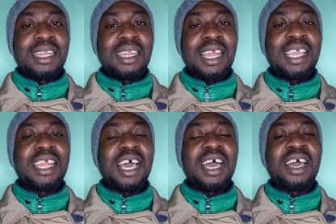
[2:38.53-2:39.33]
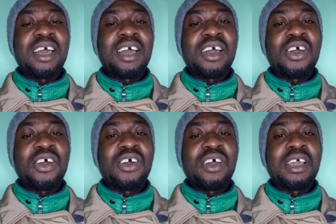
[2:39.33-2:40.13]
Neither
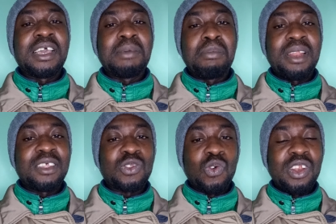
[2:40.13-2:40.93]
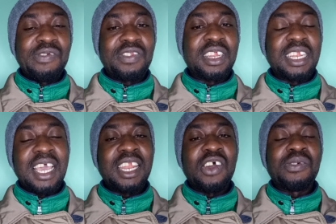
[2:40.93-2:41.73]
a blessed olive tree,
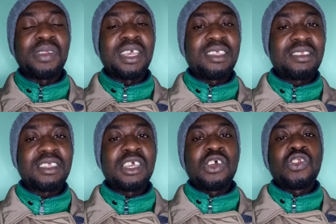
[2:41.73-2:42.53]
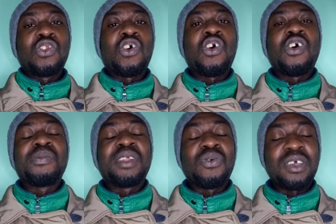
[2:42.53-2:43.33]
neither of the east nor
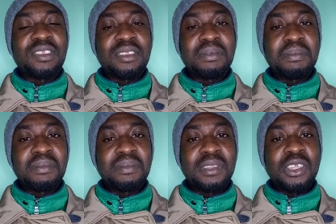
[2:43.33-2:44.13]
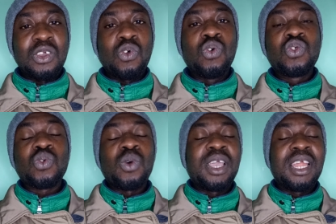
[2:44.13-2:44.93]
of the west, whose
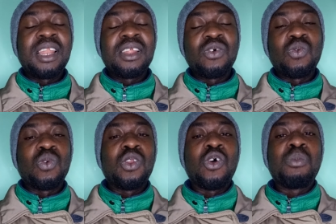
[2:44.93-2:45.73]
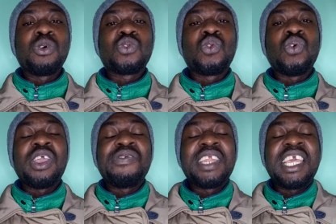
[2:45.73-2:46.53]
oil will almost glow
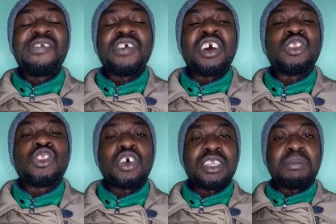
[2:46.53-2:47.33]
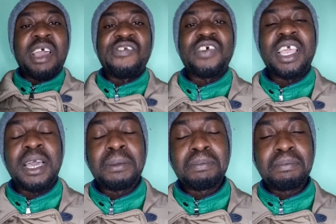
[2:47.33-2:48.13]
even if untouched by fire.